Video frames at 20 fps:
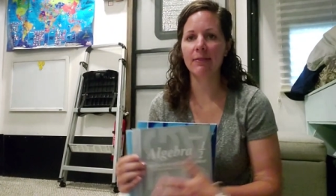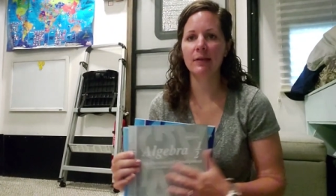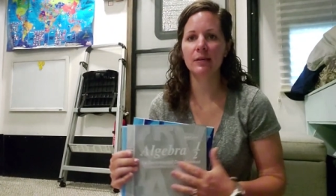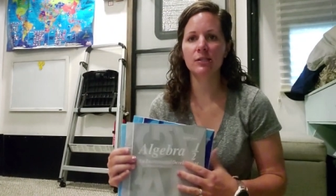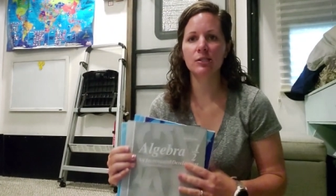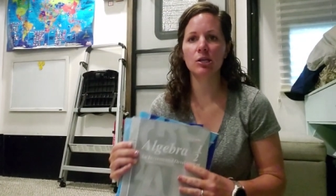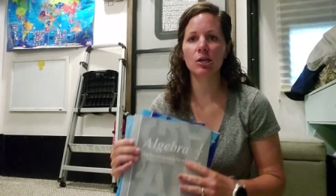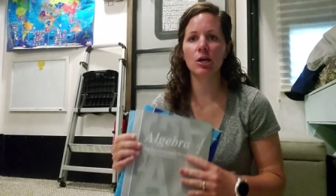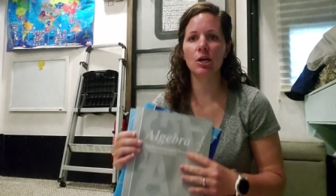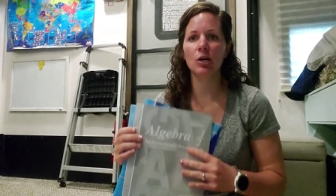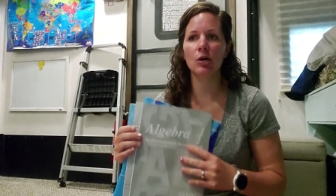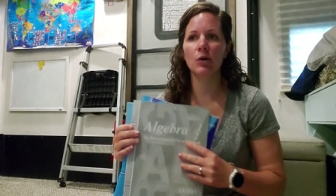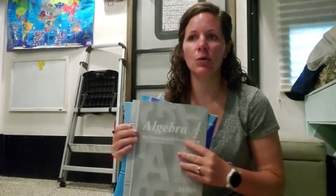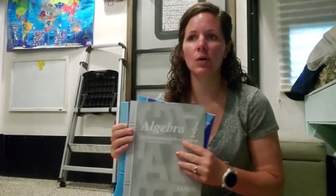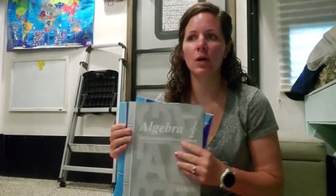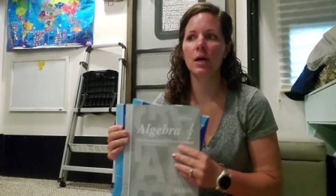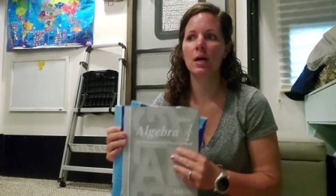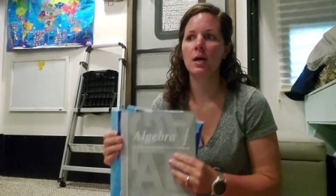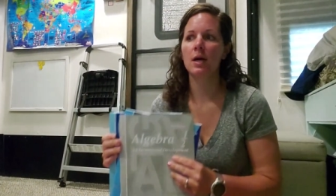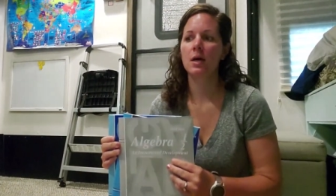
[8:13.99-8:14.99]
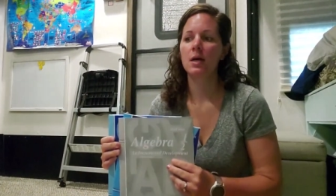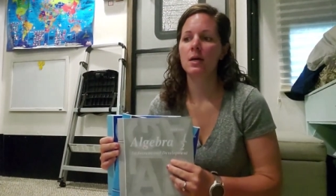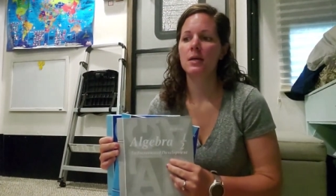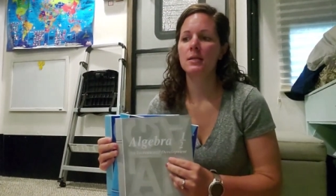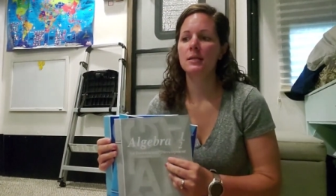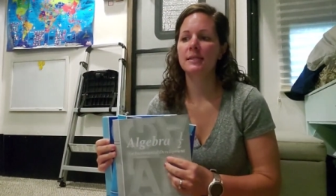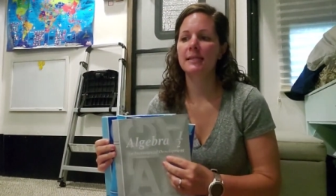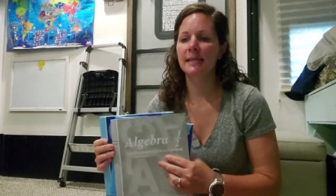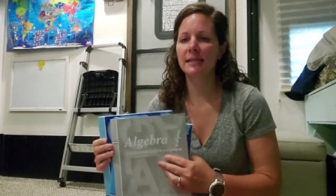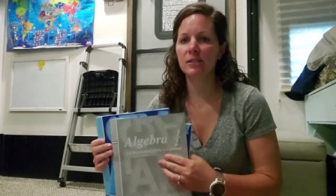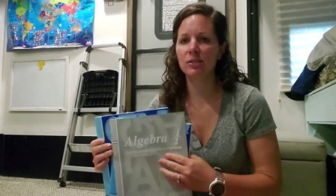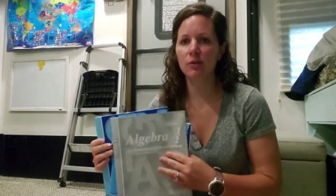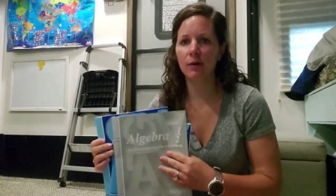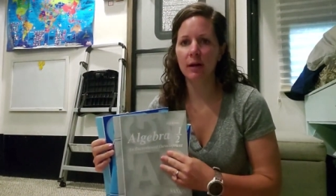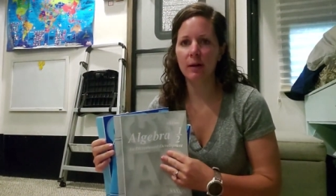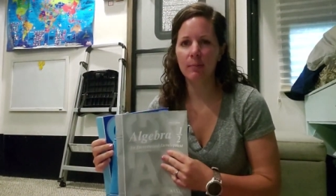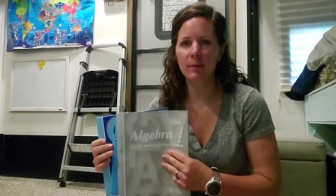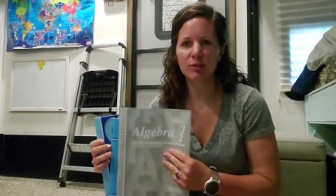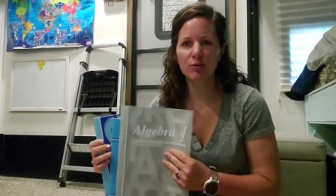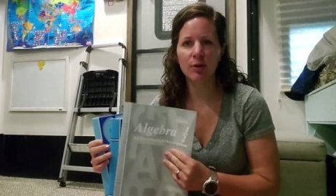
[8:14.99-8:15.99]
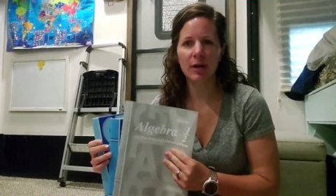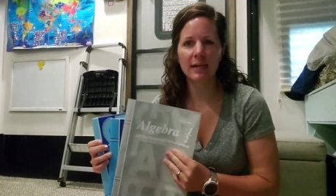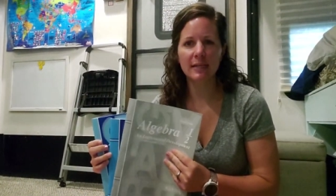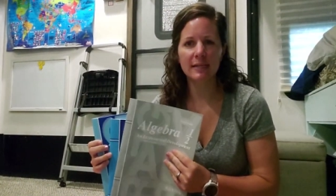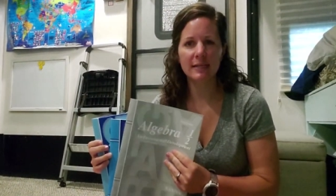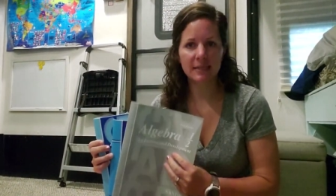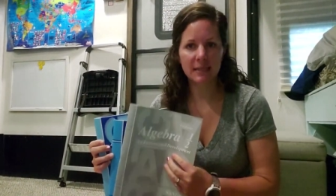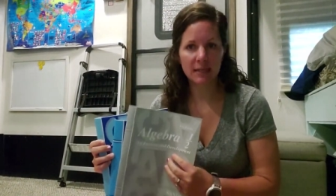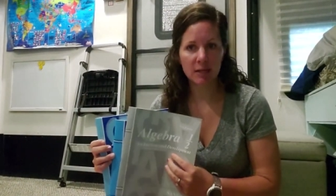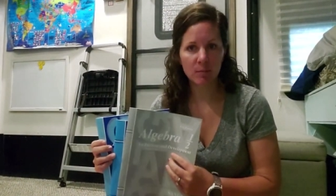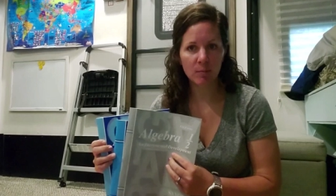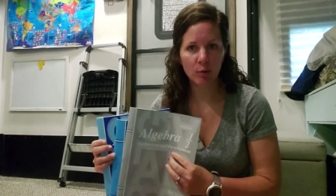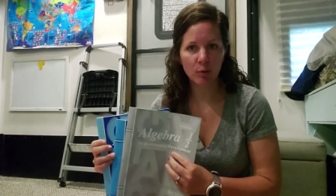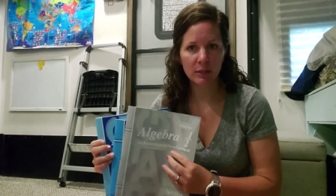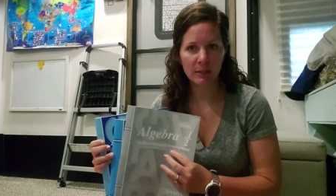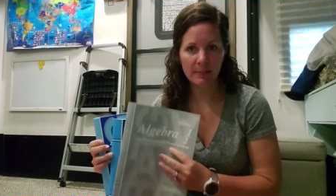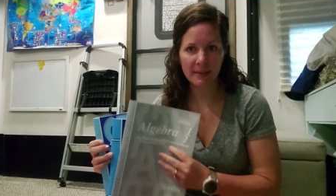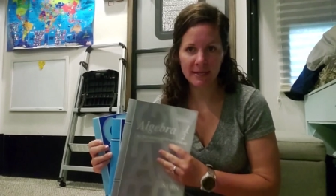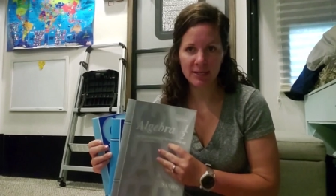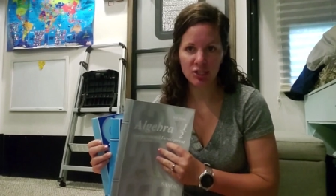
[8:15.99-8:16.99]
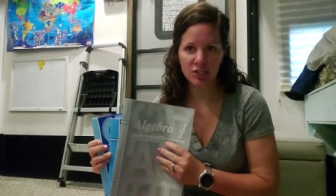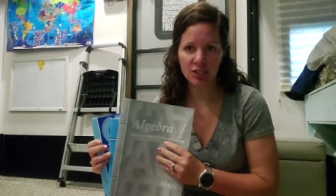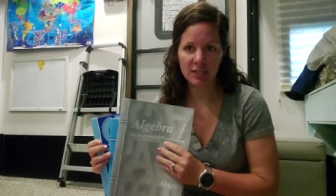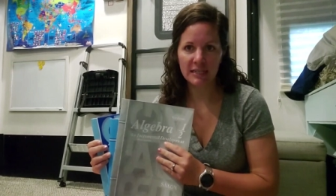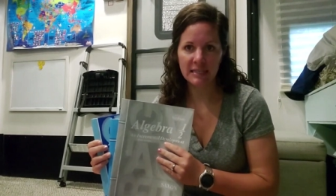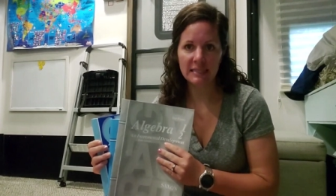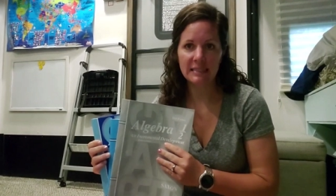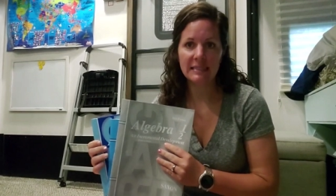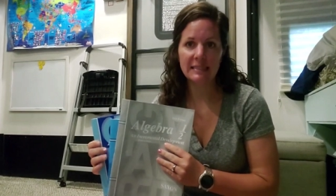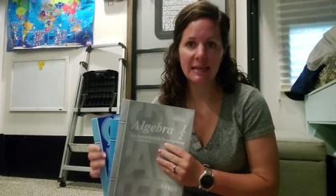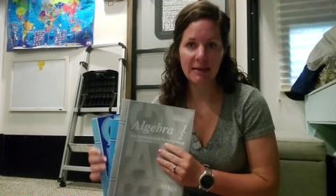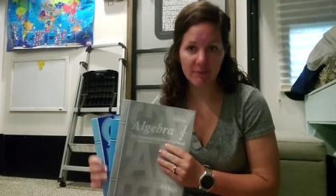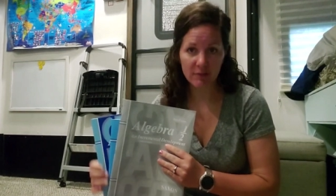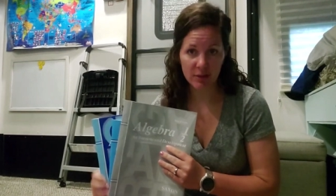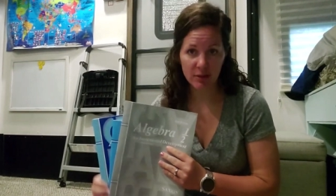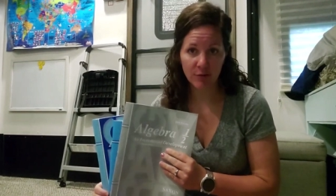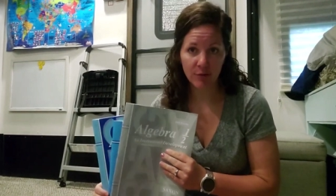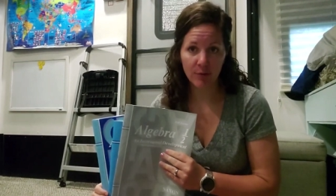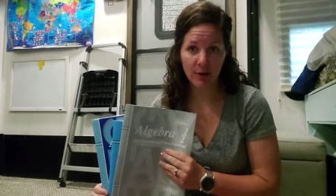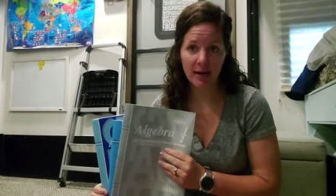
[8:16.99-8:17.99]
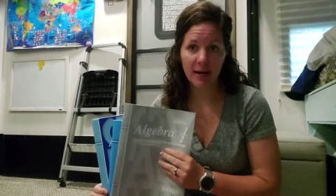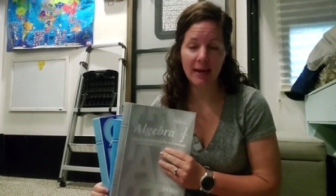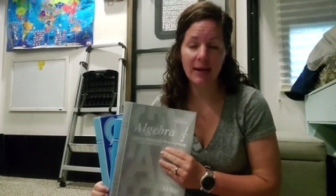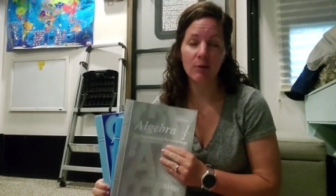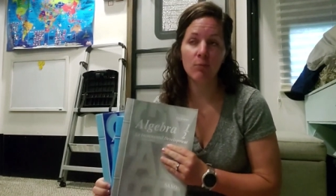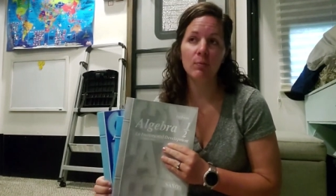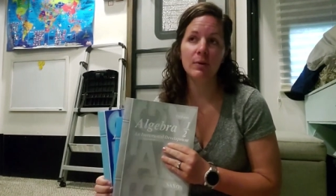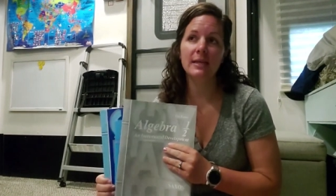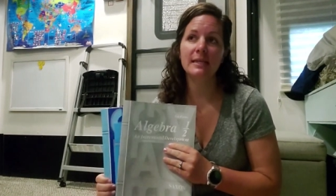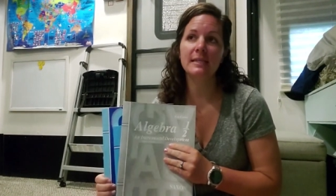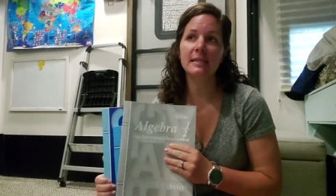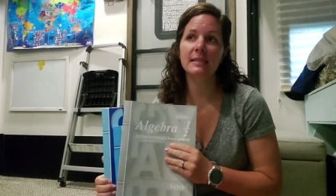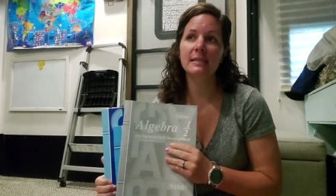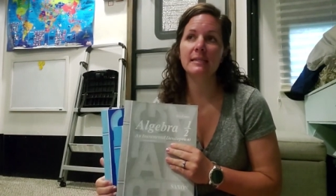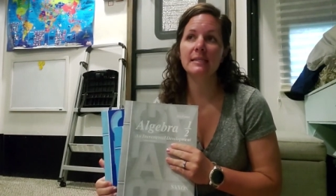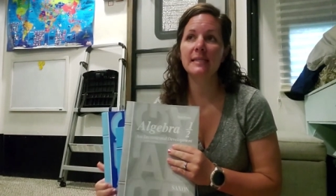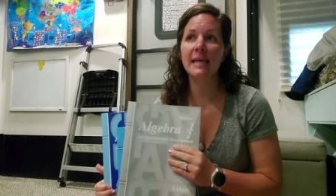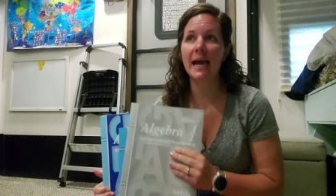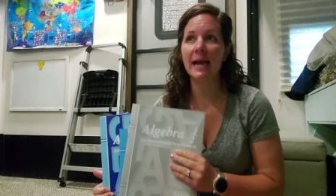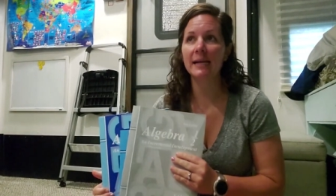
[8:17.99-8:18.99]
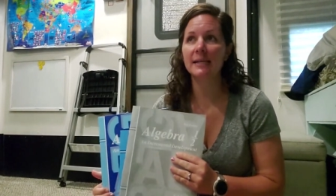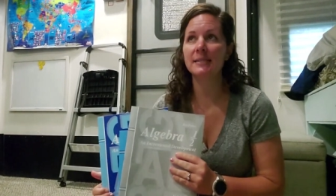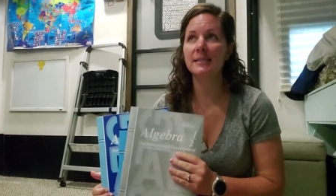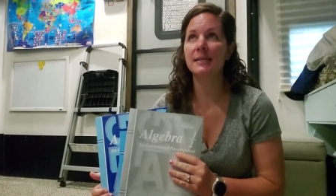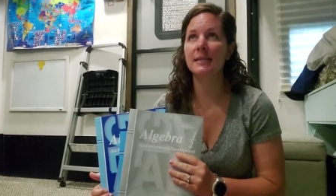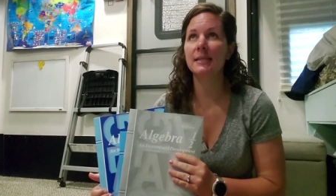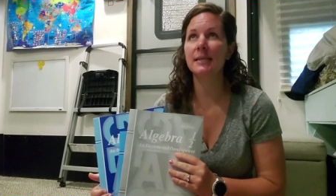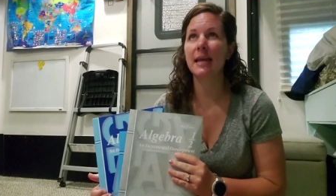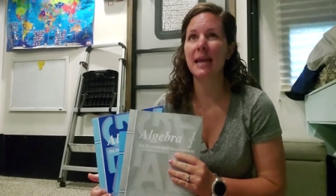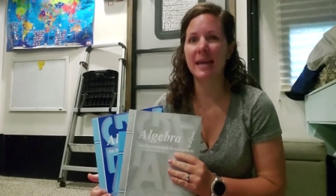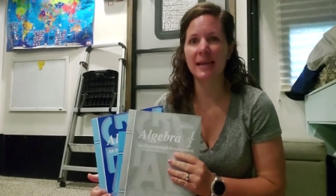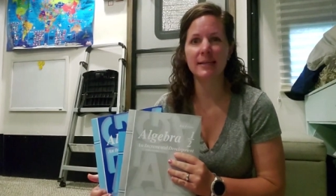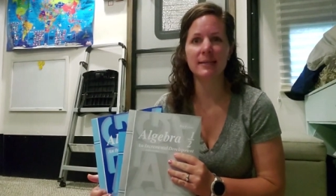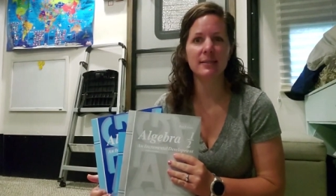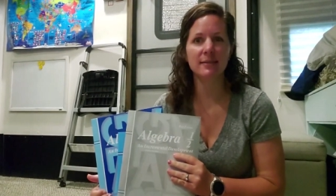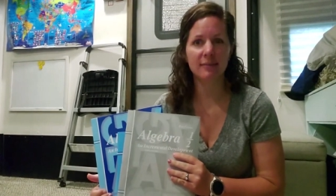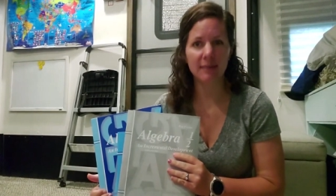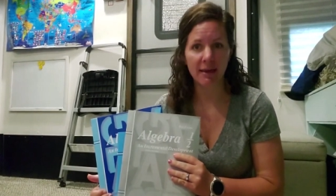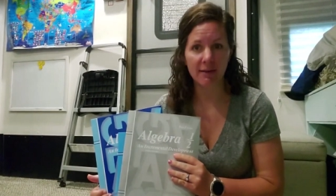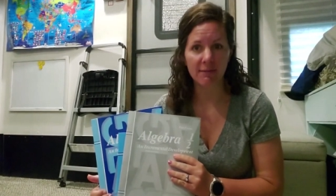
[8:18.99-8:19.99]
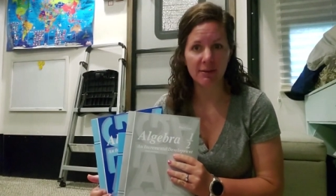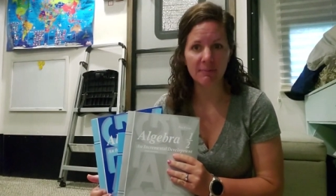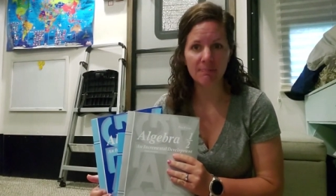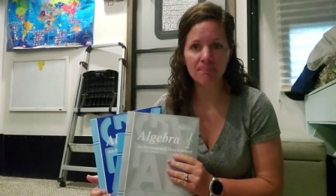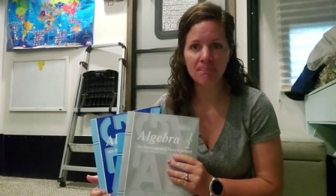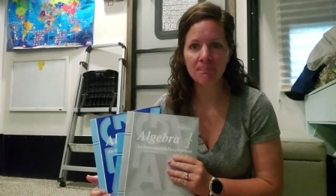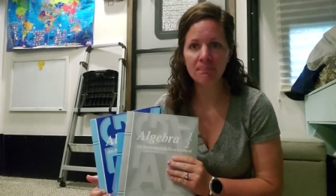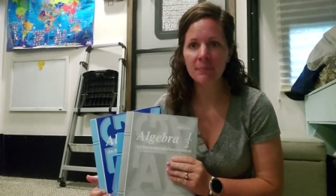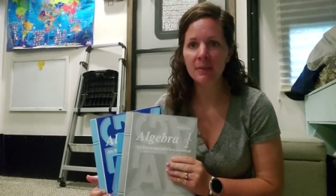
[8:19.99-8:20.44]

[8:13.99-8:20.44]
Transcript: So sixth grade, we tried Singapore Dimensions. seventh grade, we did Saxon Eight Seven.